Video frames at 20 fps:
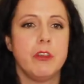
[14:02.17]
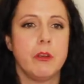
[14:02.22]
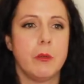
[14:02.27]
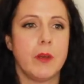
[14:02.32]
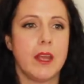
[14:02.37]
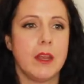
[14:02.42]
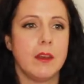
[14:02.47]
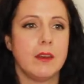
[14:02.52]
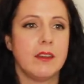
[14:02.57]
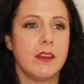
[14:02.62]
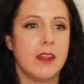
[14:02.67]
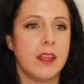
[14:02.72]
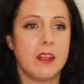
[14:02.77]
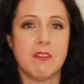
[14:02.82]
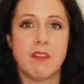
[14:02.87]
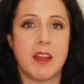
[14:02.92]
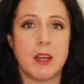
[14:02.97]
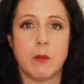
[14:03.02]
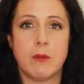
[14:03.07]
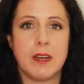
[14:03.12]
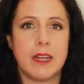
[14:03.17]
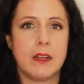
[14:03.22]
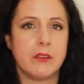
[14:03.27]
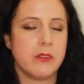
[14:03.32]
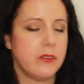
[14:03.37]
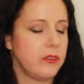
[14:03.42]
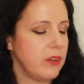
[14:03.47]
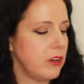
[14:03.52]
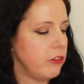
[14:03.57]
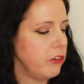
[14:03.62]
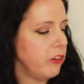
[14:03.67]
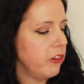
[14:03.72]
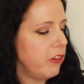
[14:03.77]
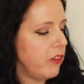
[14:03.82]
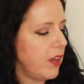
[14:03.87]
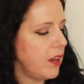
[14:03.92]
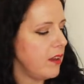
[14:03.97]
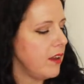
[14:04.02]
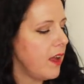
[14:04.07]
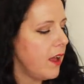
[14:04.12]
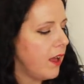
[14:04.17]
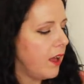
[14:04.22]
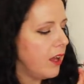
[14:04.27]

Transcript: it if anyone else is interested.